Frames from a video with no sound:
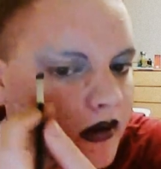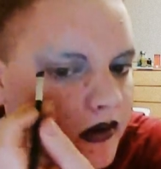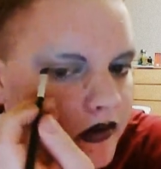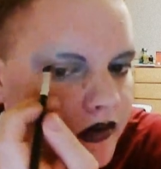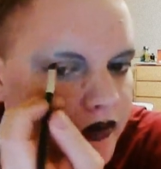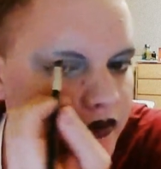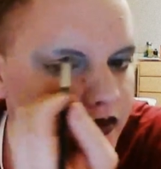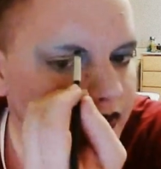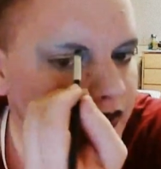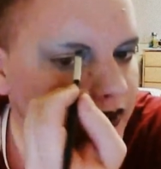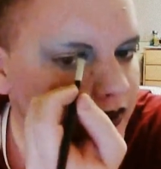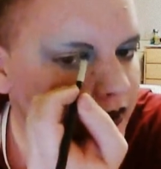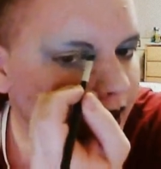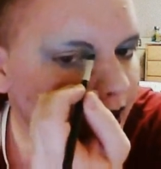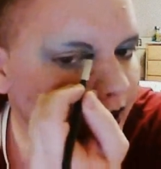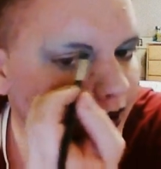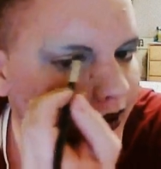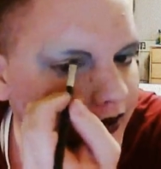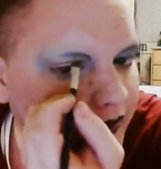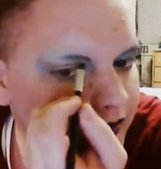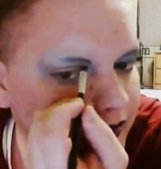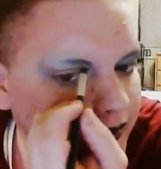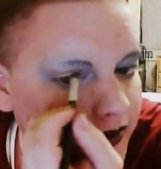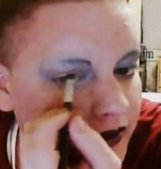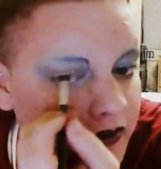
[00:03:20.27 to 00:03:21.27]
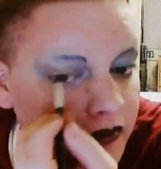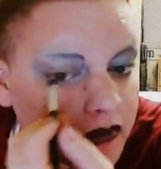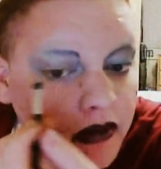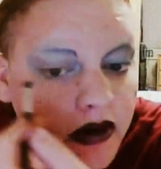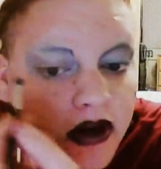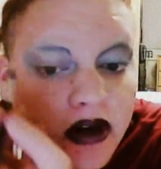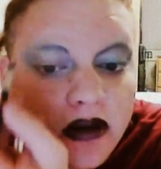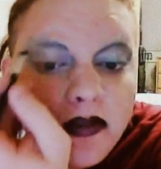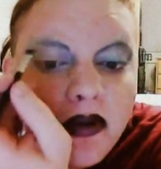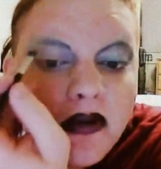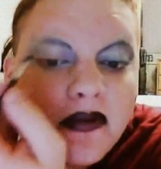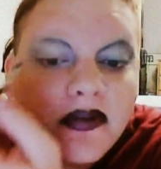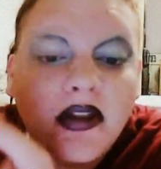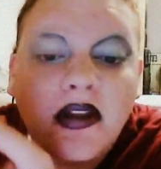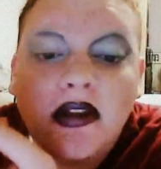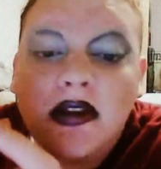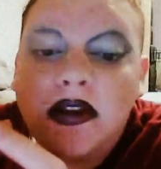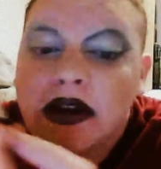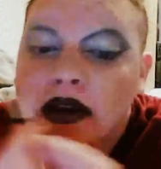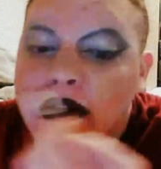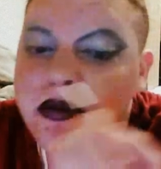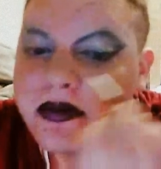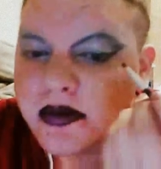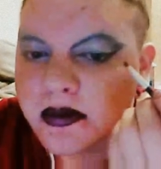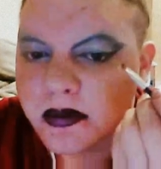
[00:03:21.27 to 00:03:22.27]
It's that area right above the
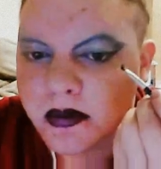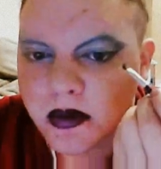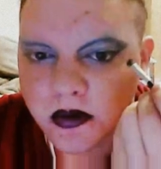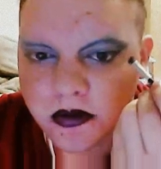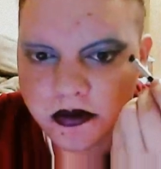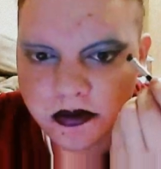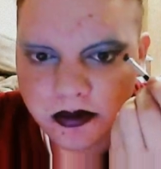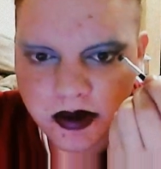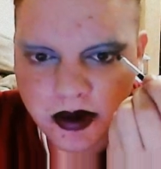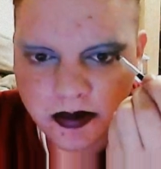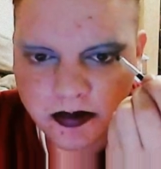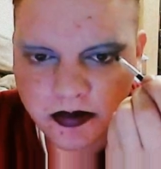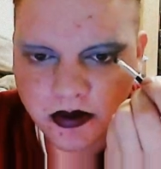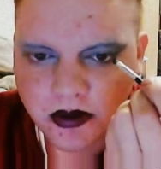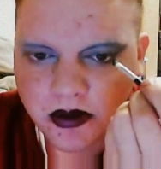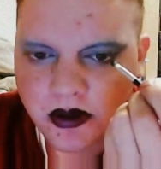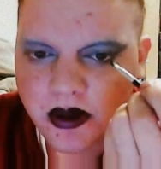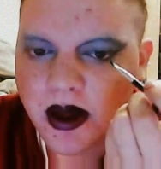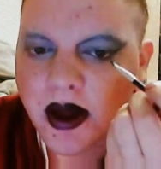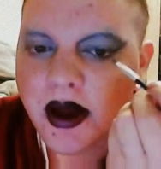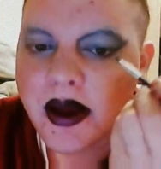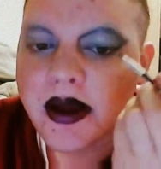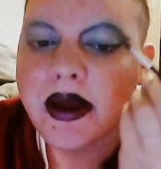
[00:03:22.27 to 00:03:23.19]
lid for most people.